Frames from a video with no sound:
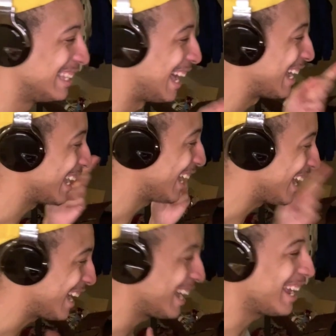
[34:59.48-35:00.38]
You're like,
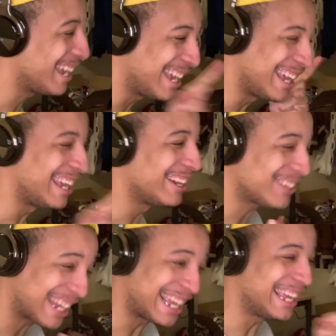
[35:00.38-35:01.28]
hey,
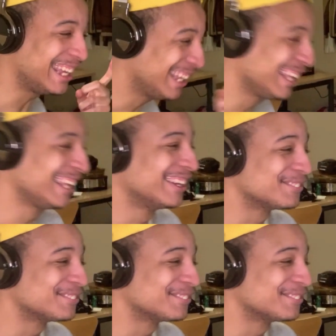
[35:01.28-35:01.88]
okay.